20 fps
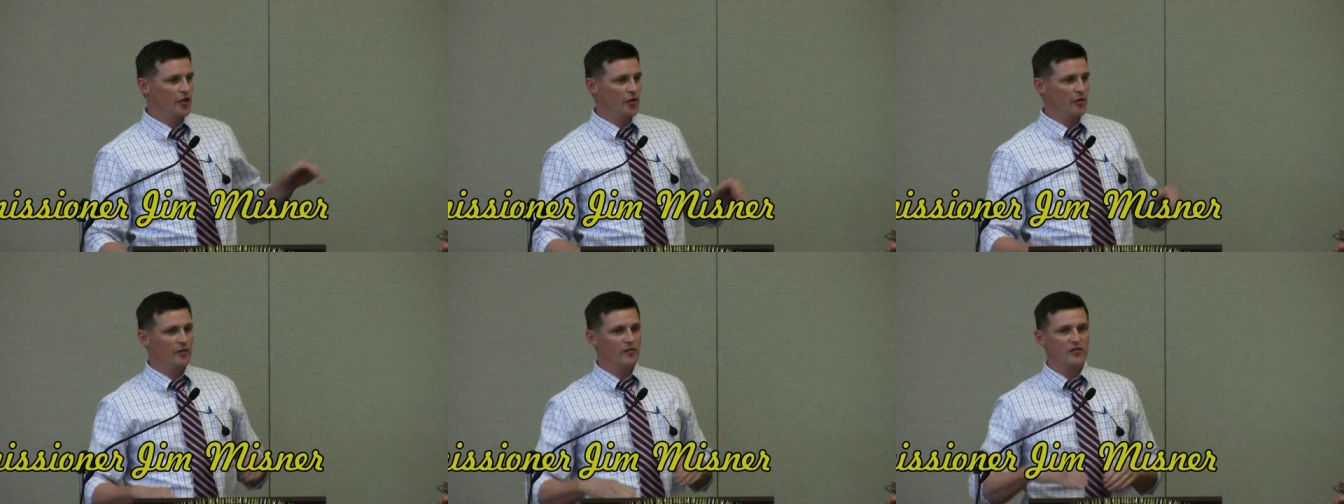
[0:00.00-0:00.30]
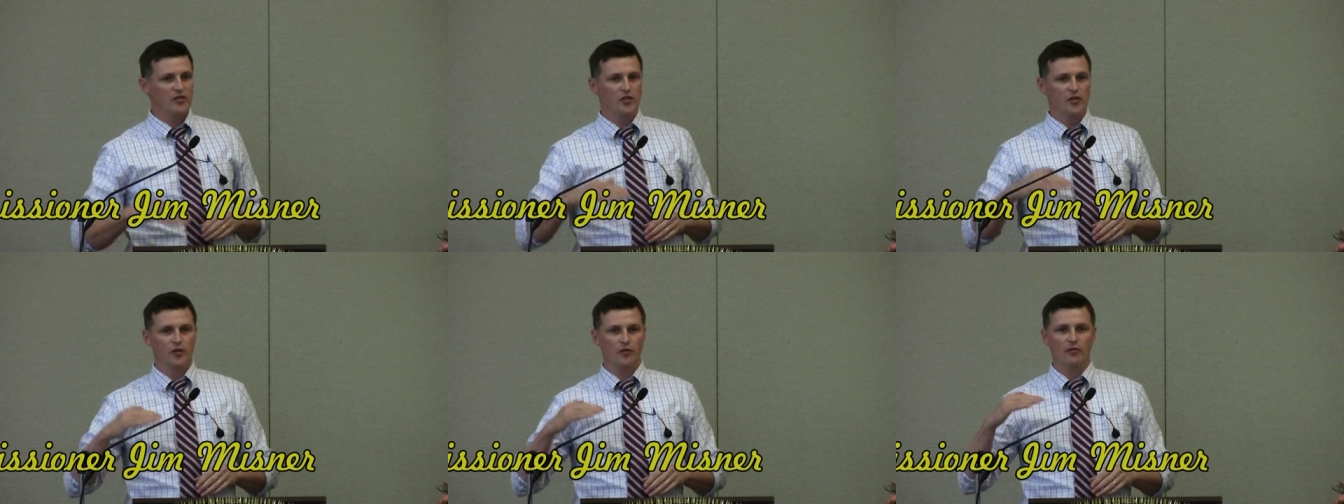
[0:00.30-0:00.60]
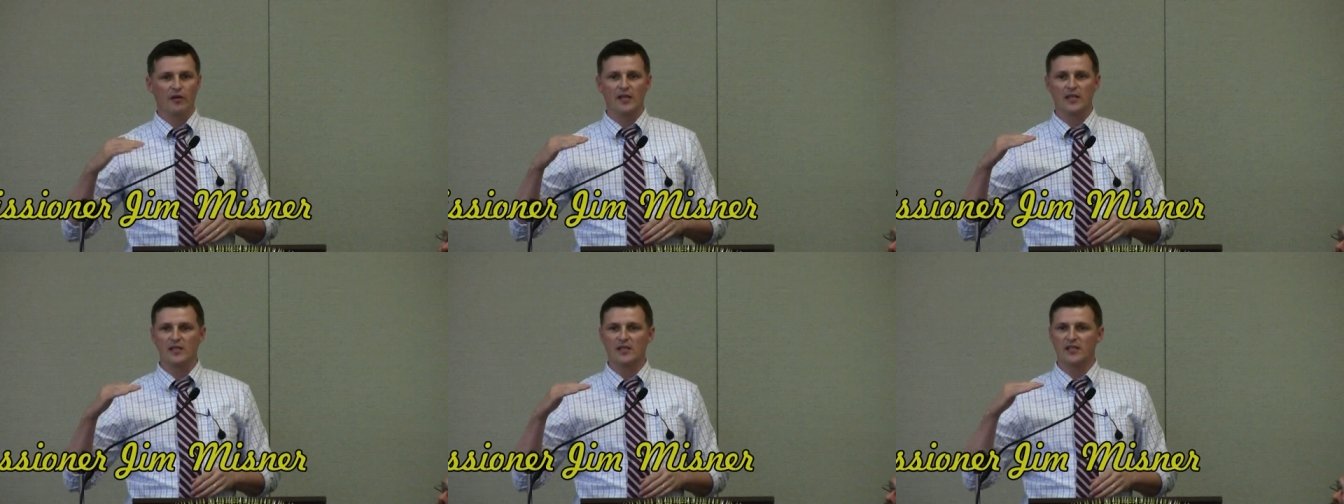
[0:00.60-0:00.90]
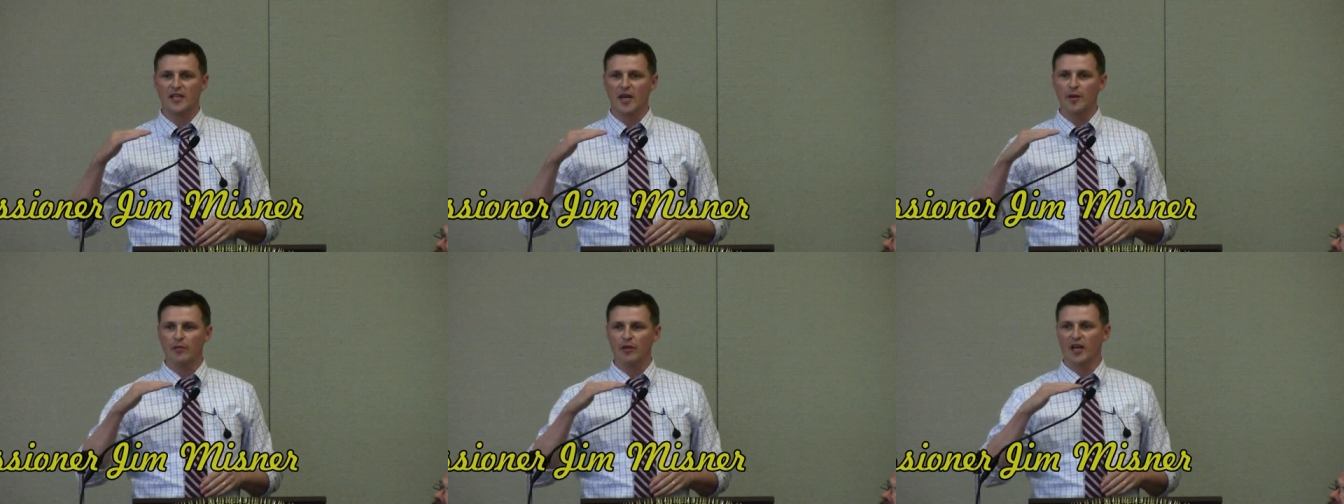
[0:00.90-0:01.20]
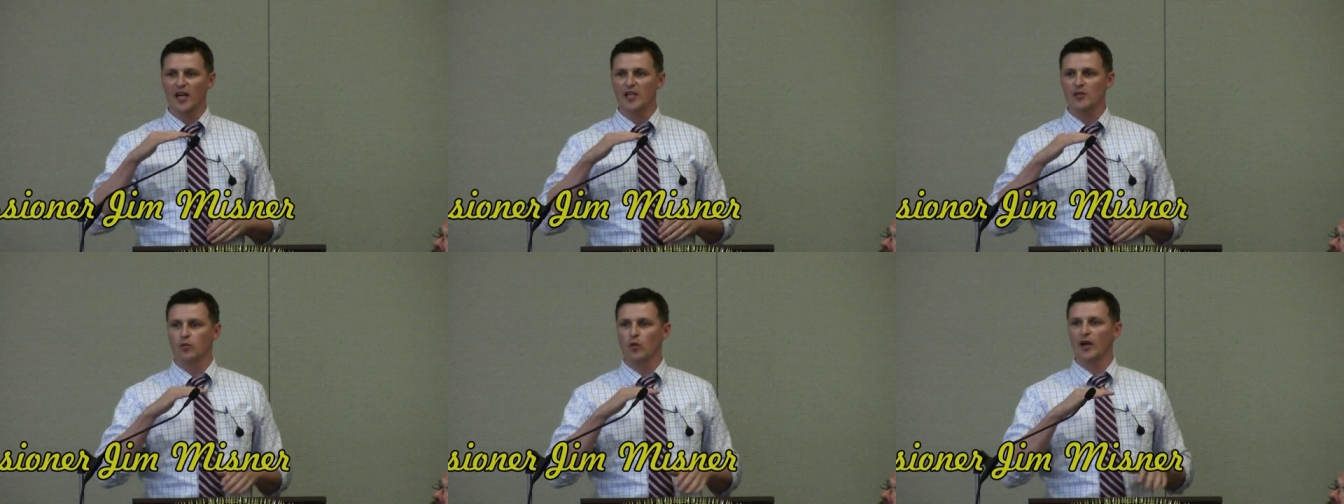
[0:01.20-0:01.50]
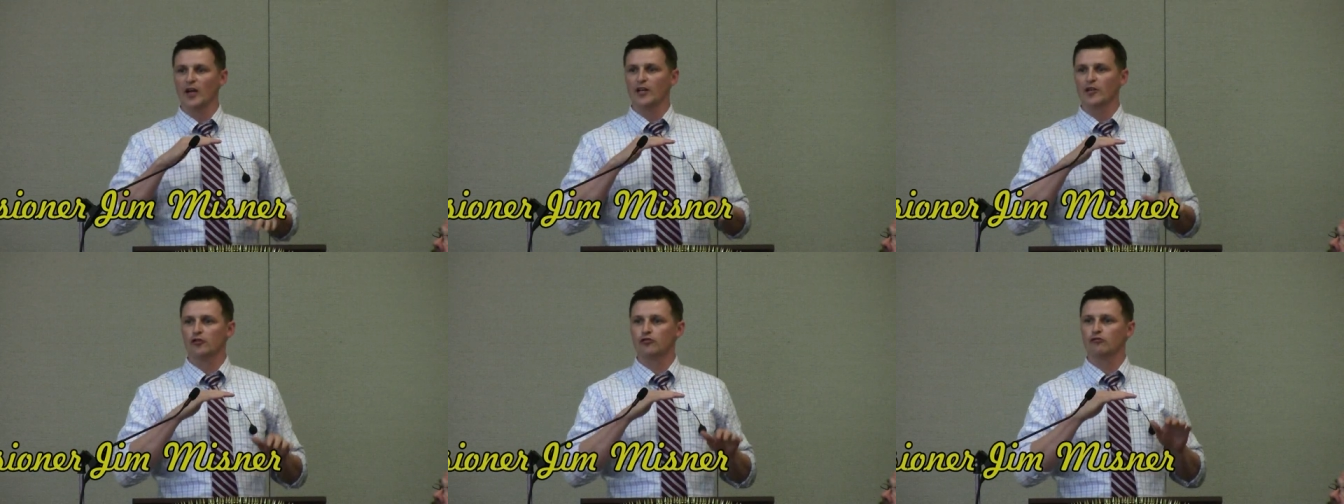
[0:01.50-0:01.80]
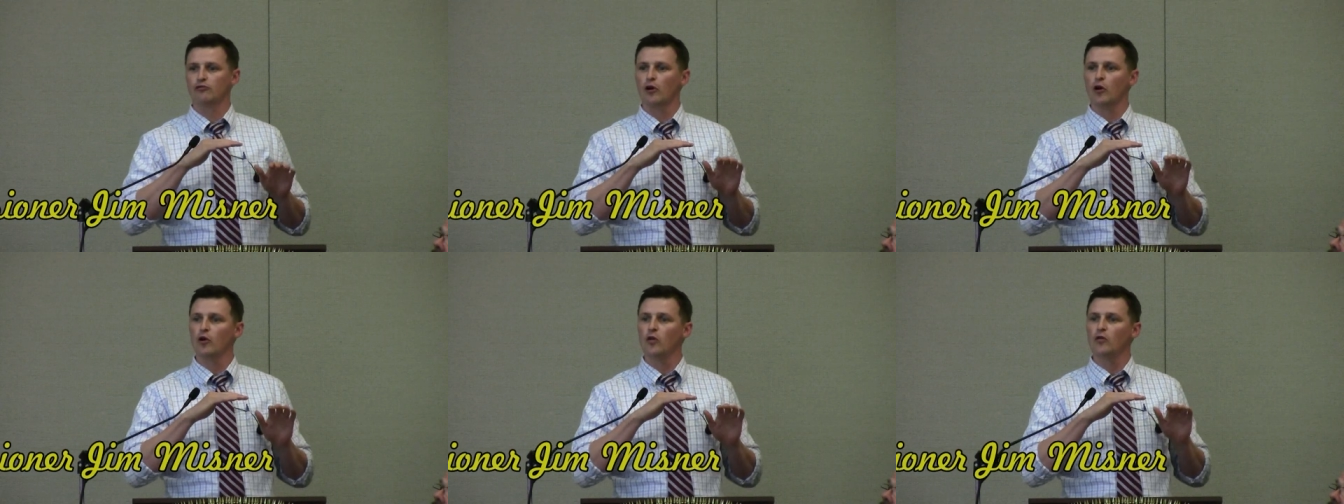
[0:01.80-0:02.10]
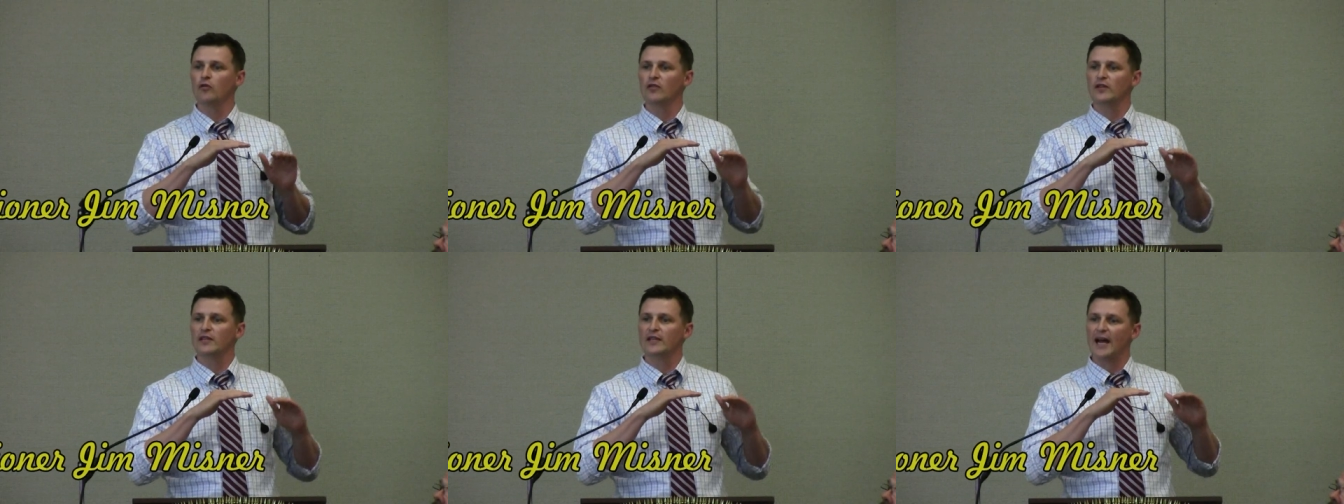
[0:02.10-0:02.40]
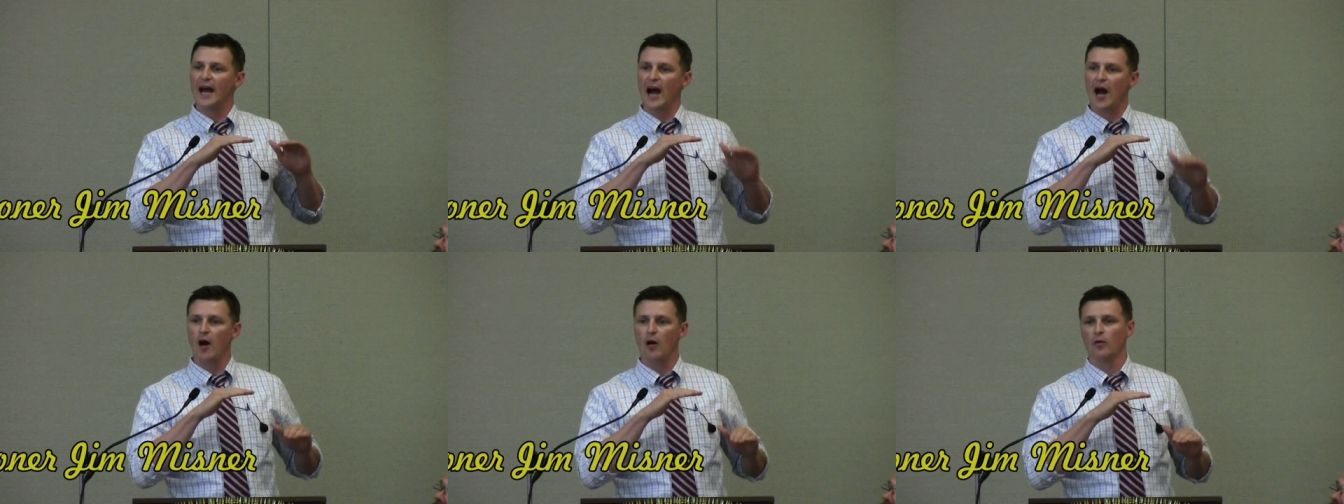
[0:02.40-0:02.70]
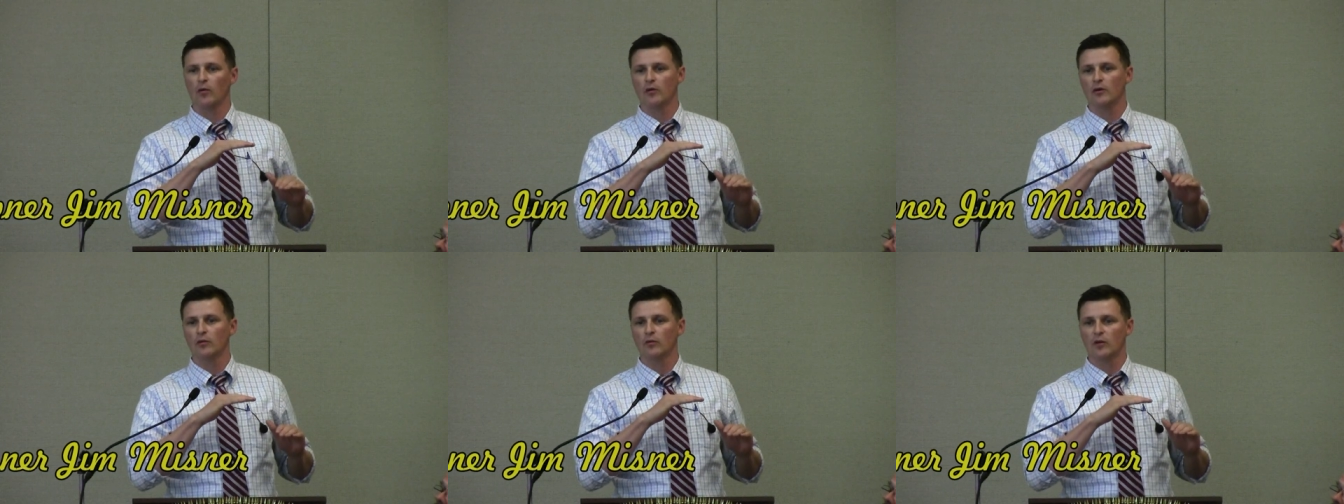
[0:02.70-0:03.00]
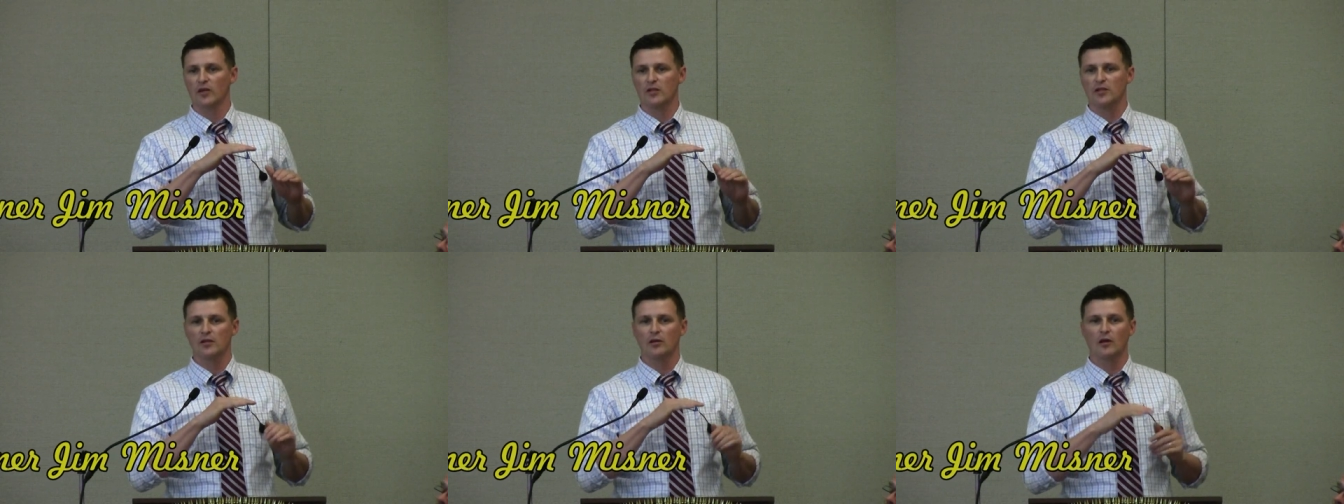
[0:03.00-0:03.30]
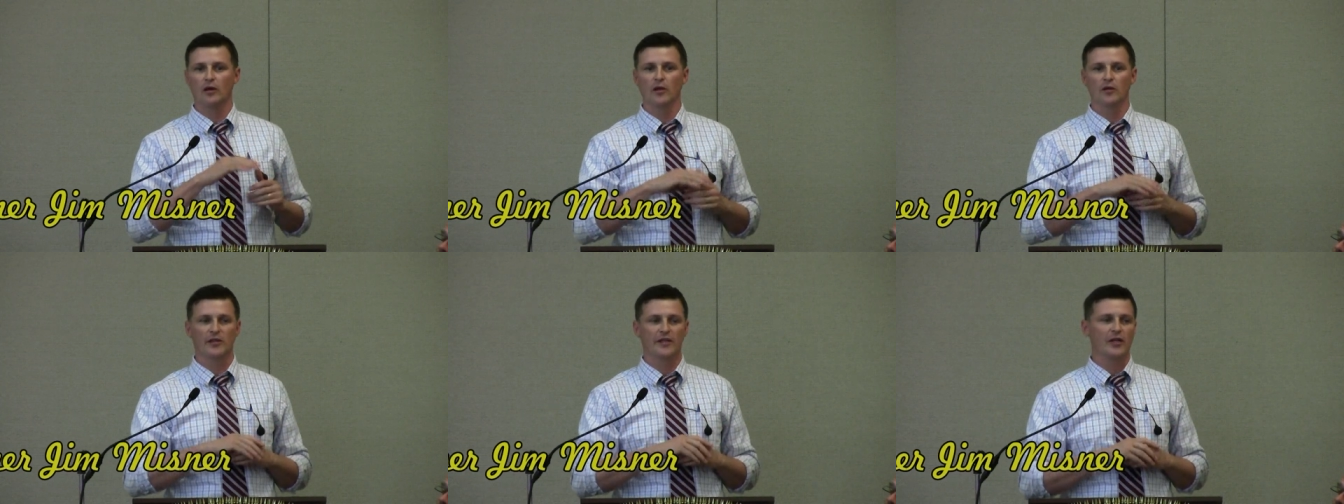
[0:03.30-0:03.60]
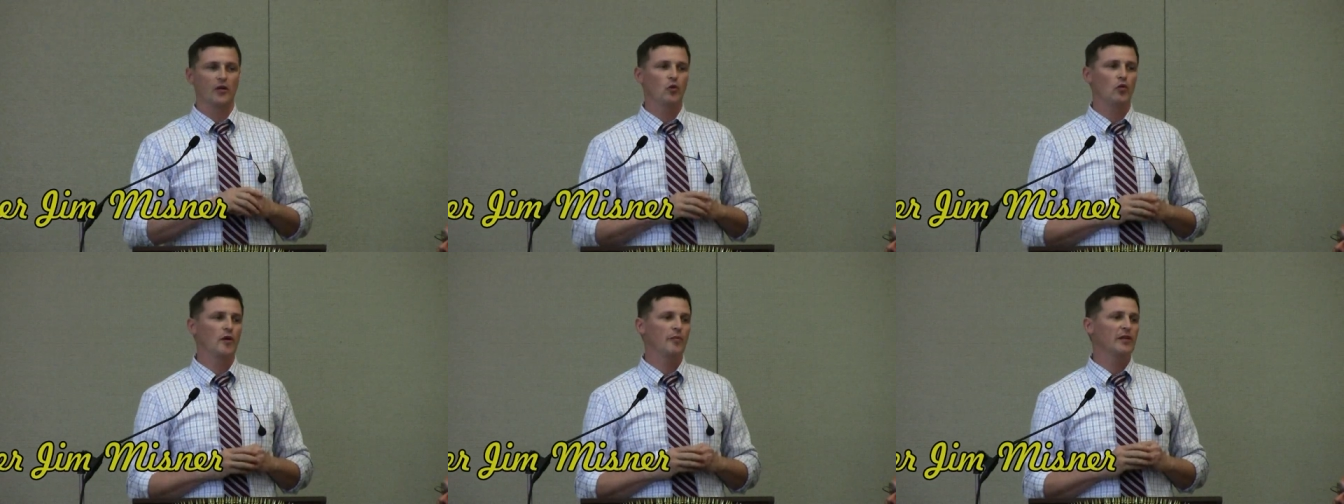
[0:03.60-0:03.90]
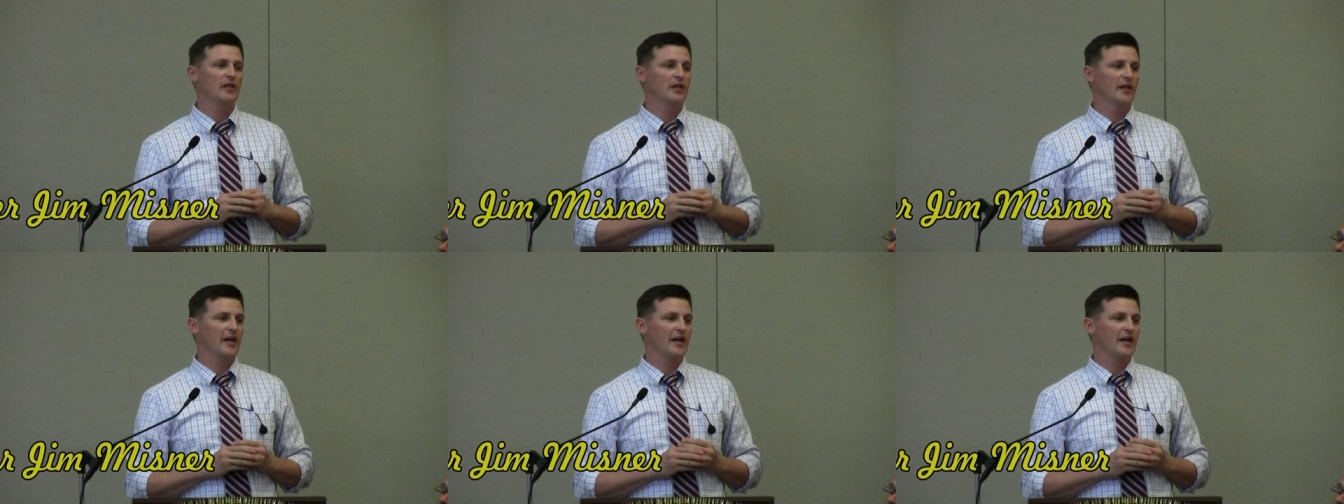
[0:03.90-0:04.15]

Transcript: you would have seen your rates stabilize while it drove down what's called an Equipment,